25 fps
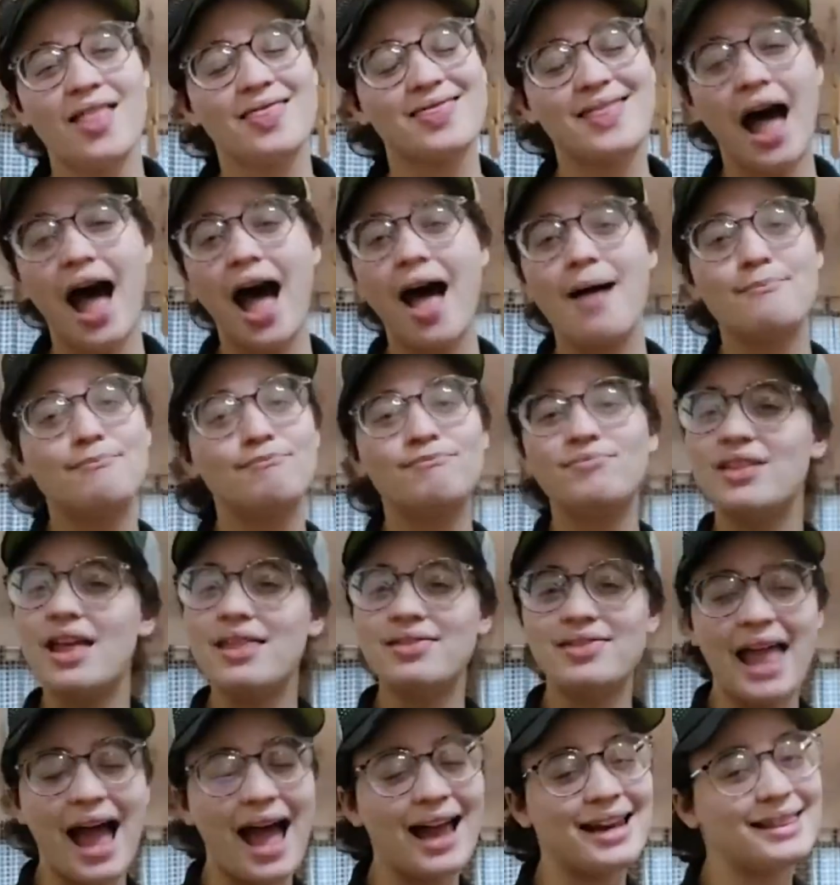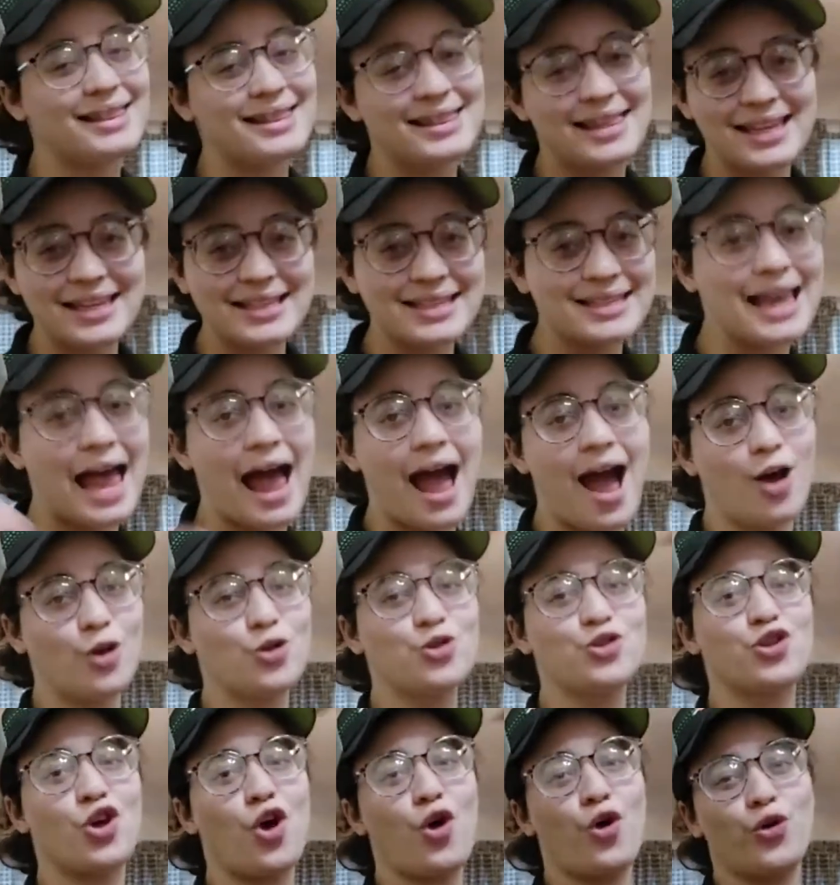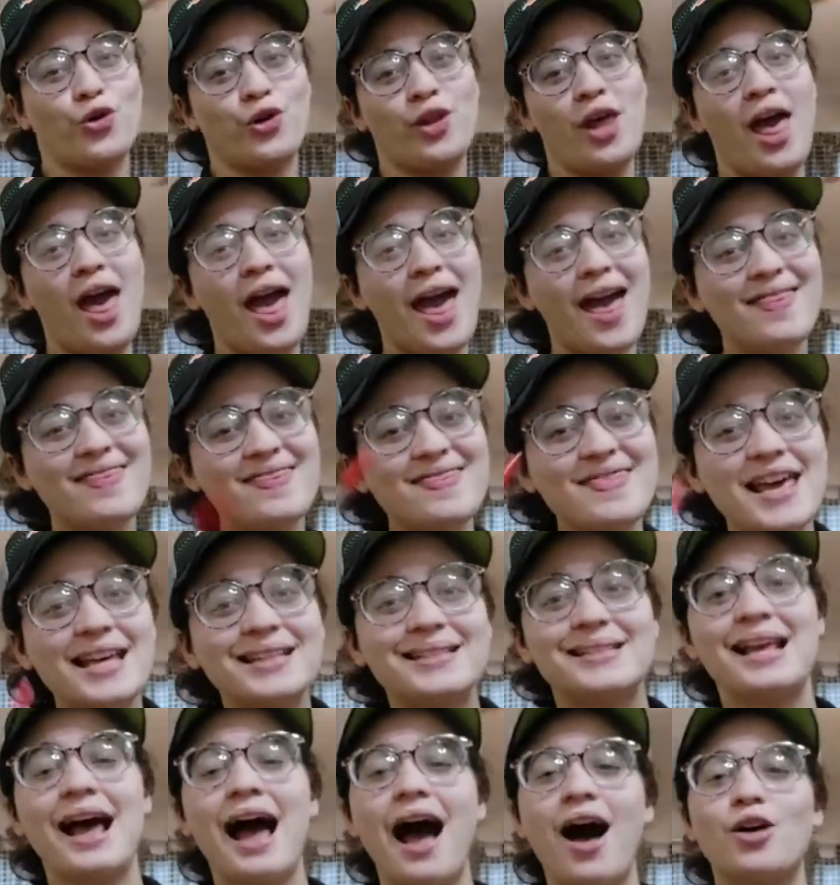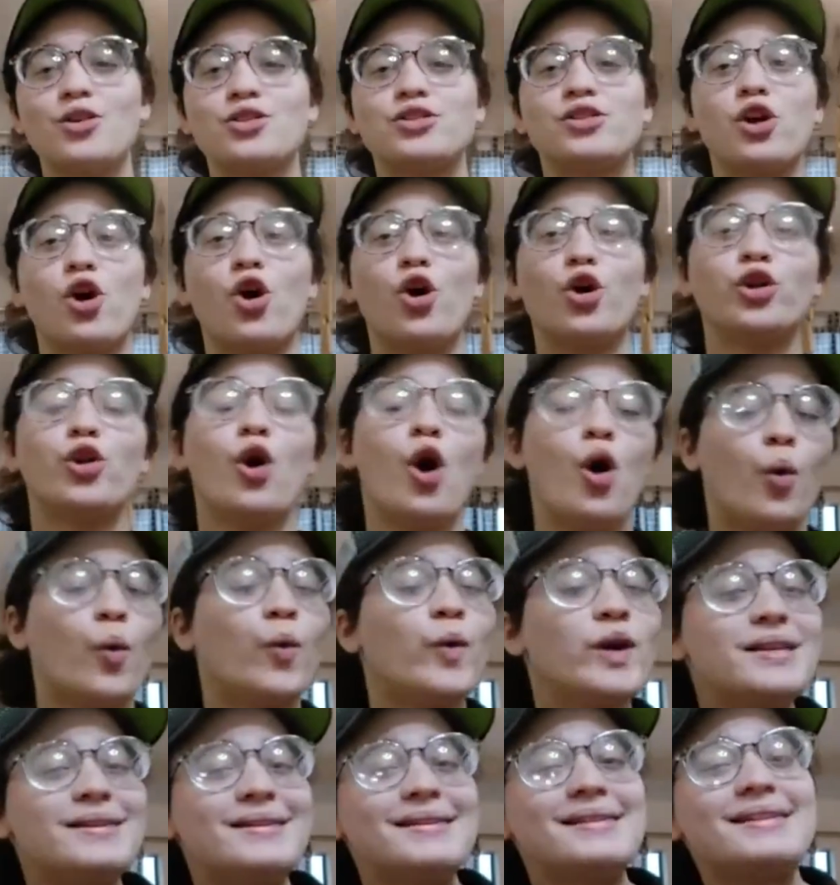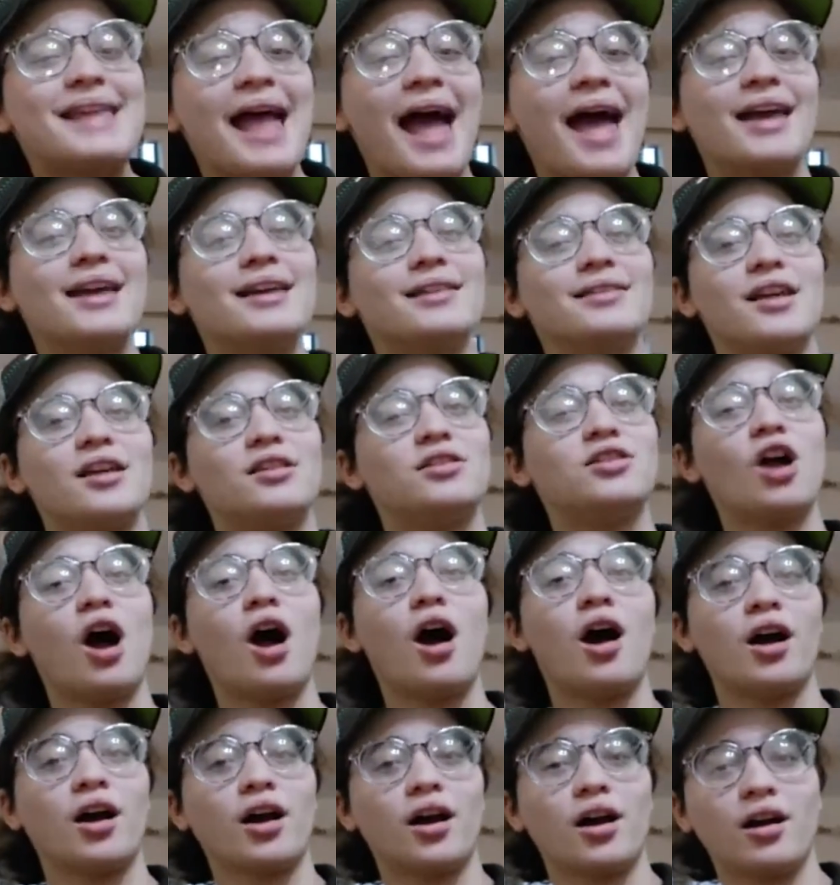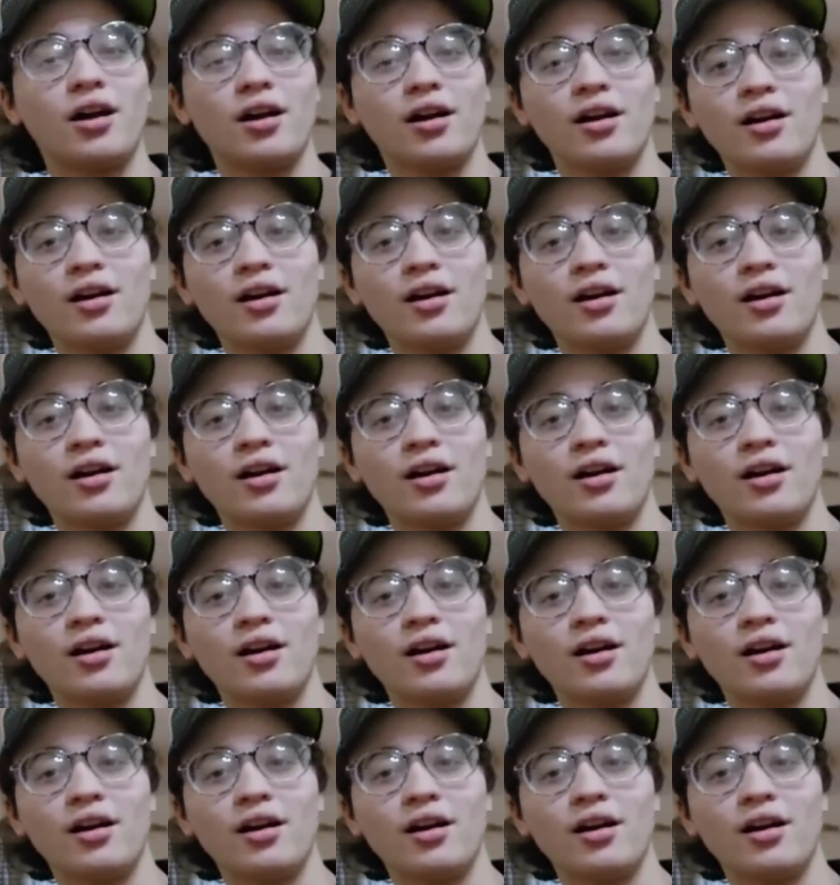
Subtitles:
Not in this household. In this household, we stay in the dark.